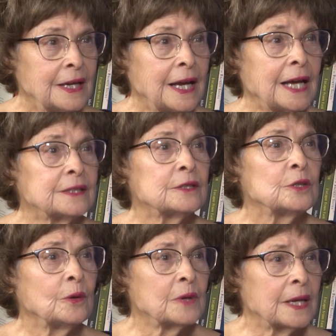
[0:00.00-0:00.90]
had to
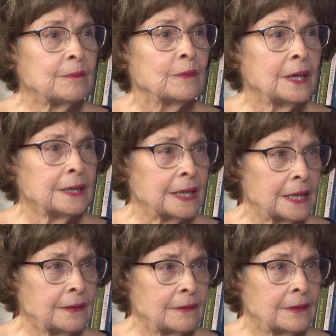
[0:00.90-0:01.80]
donate
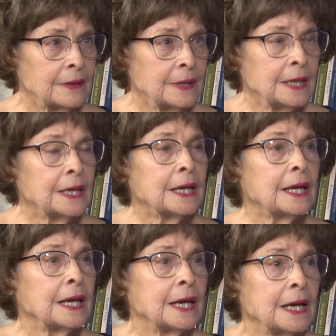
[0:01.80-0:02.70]
money,
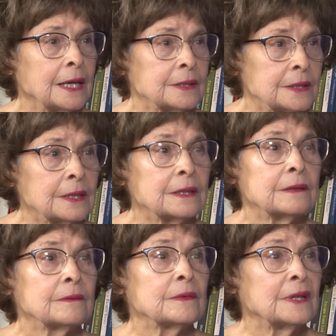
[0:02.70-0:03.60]
and
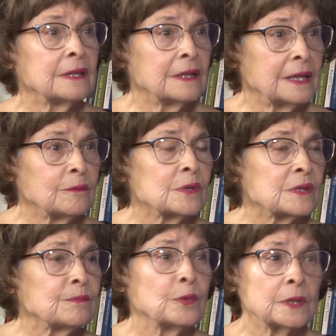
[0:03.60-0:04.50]
it
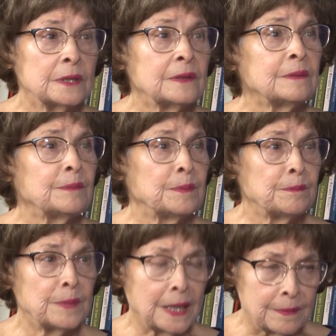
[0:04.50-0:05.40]
was put in the
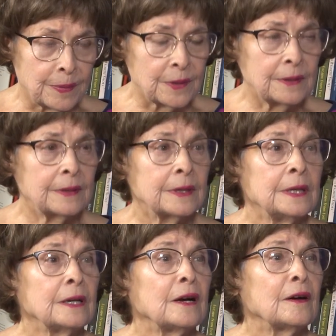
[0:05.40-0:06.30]
paper
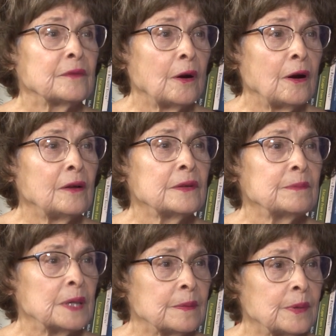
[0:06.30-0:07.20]
of all the
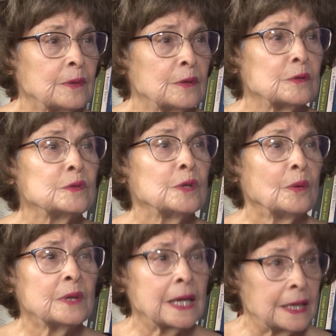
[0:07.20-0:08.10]
people who
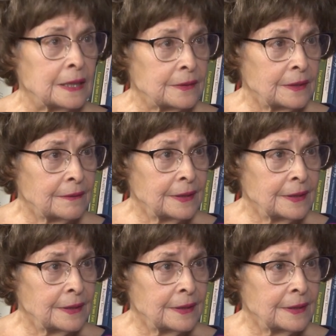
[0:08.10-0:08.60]
donated.